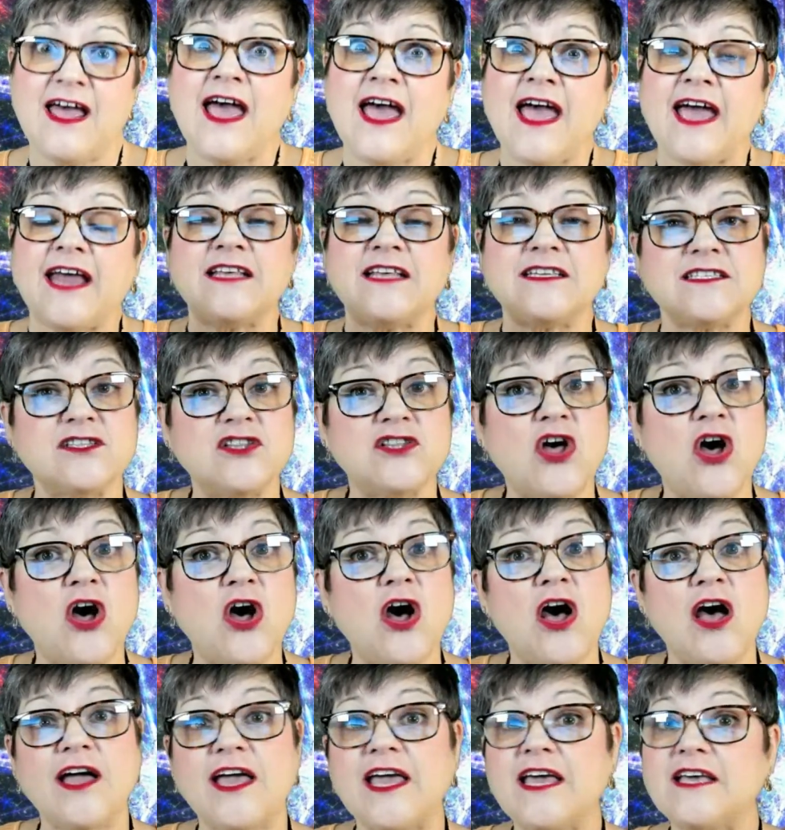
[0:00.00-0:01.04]
And as
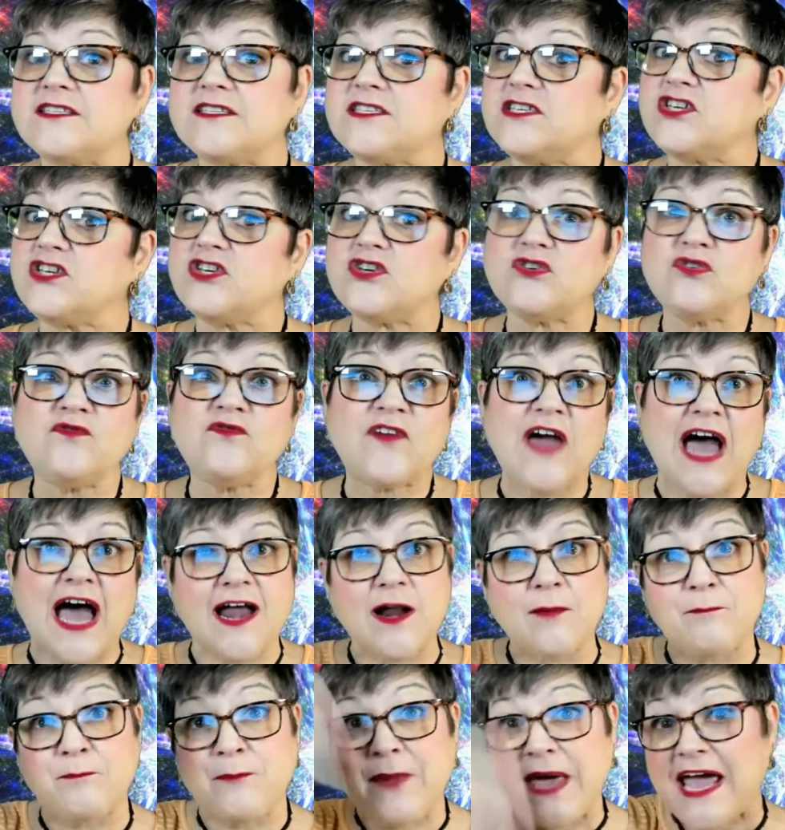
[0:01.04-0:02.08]
long as you've got
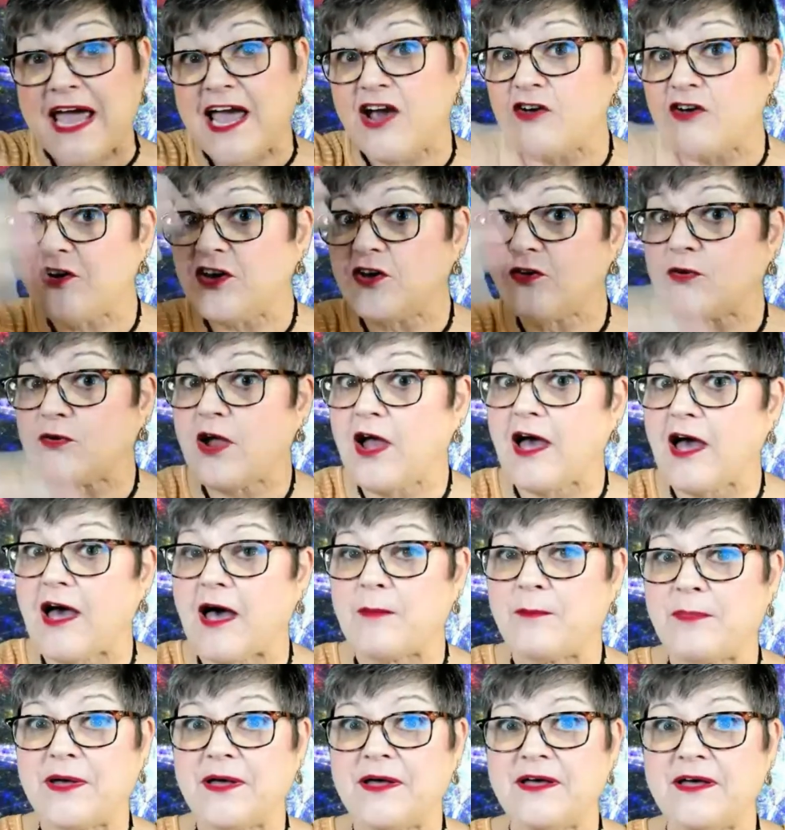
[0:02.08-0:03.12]
a barrier up
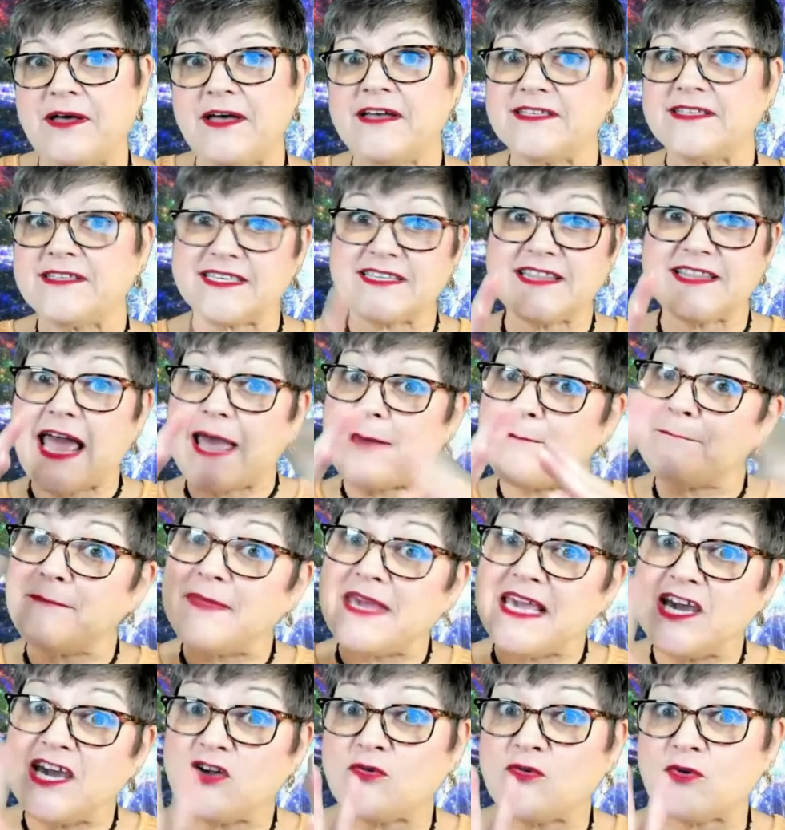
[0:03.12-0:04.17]
to that
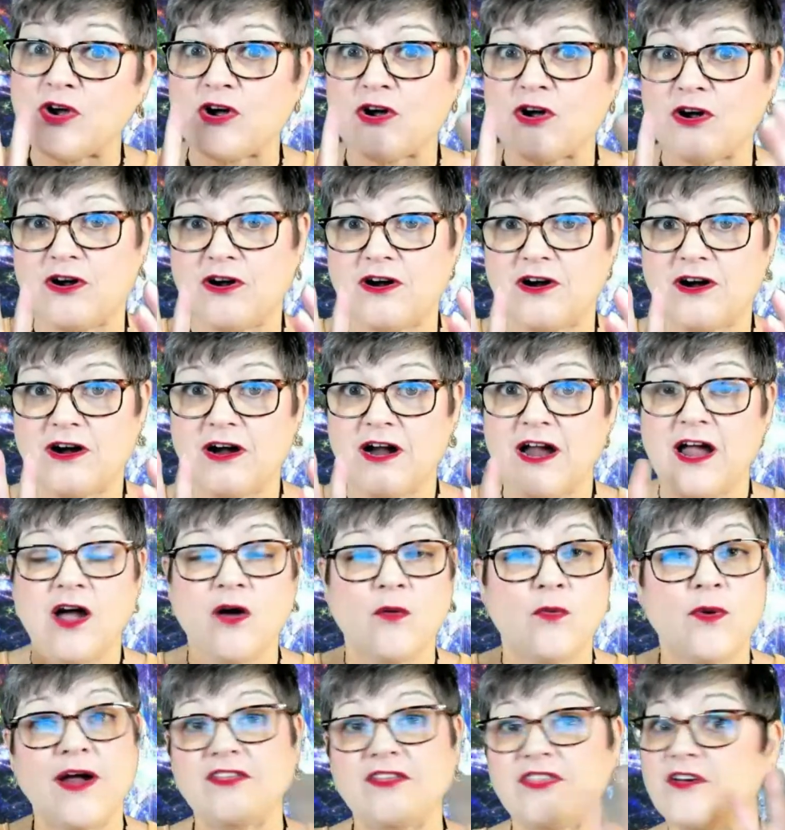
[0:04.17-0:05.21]
mirror
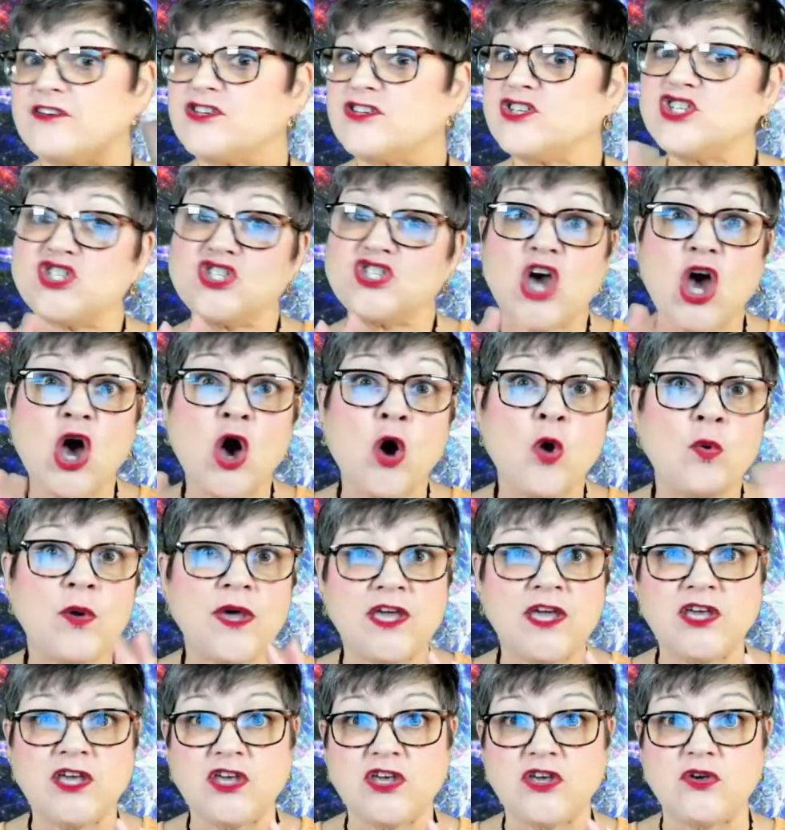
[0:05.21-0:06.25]
where they're
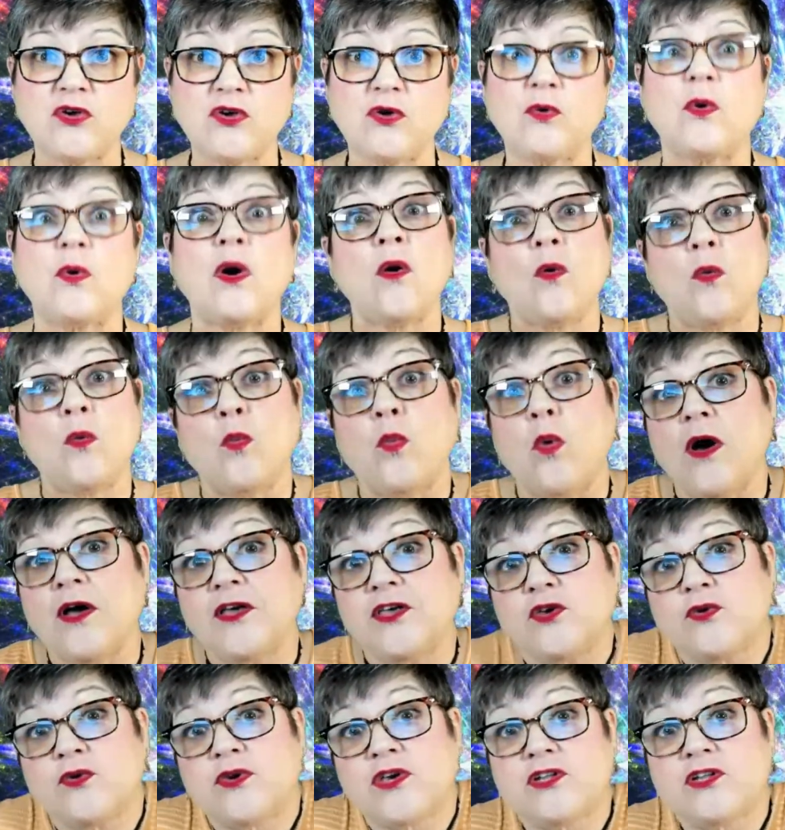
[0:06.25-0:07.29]
showing you what
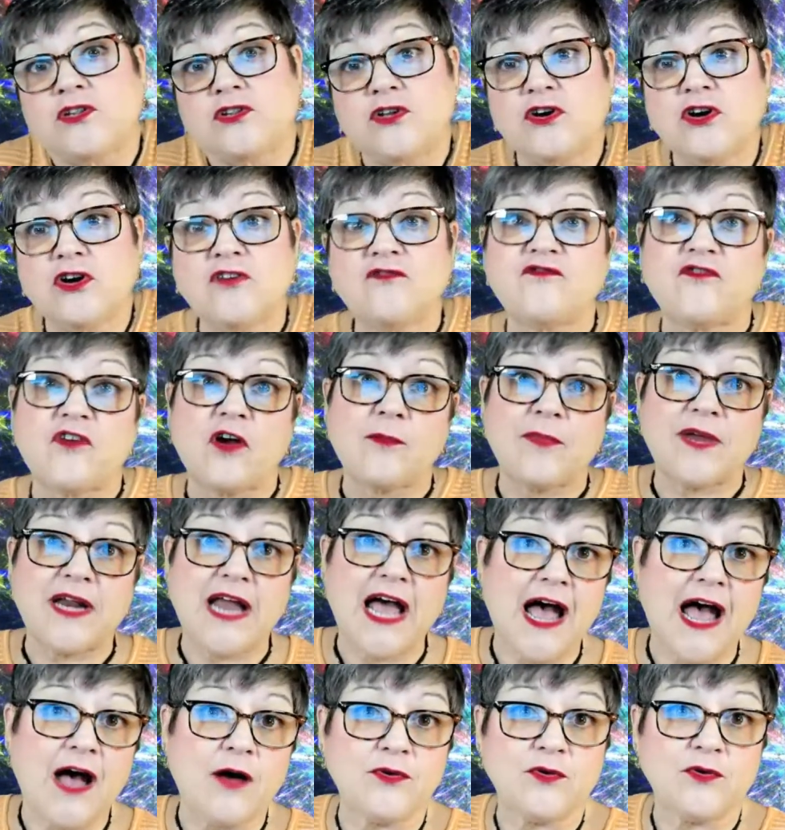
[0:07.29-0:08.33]
you can learn from and
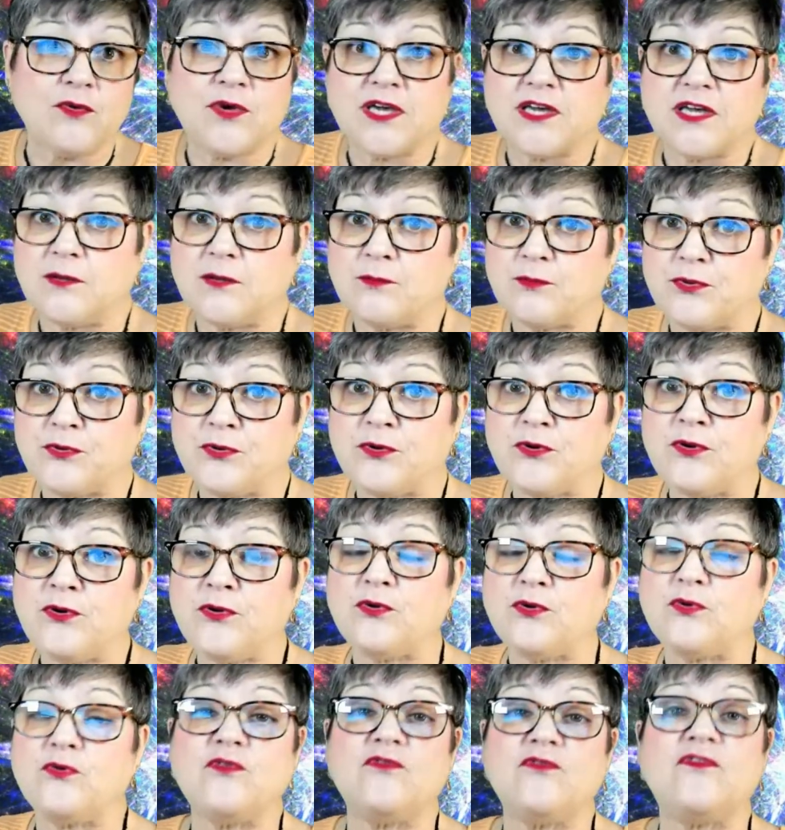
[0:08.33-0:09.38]
how you can
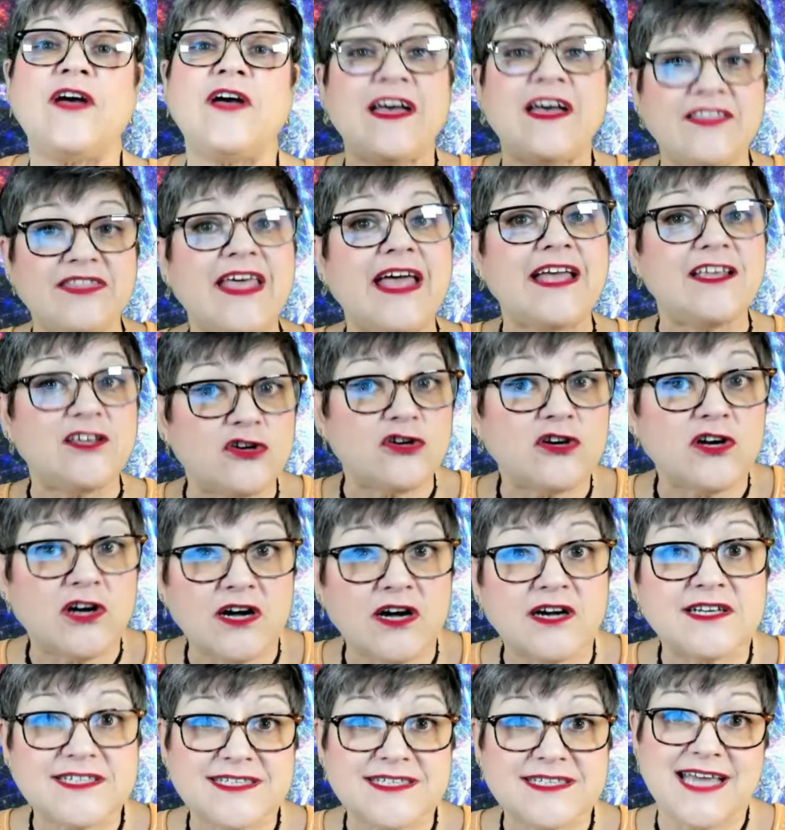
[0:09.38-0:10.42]
improve, then you're going
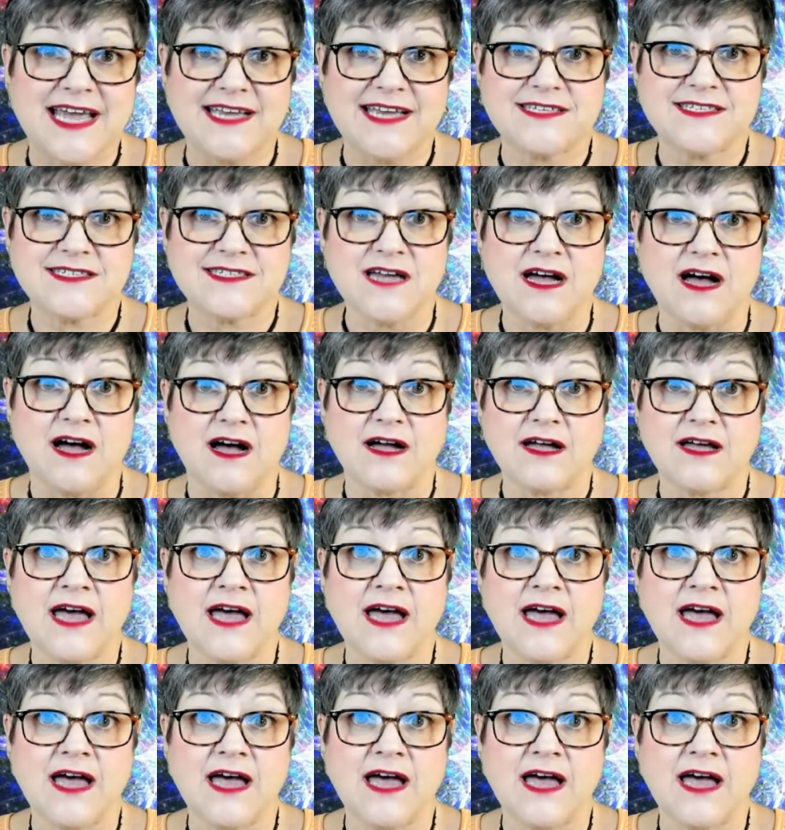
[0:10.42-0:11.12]
to stay stuck.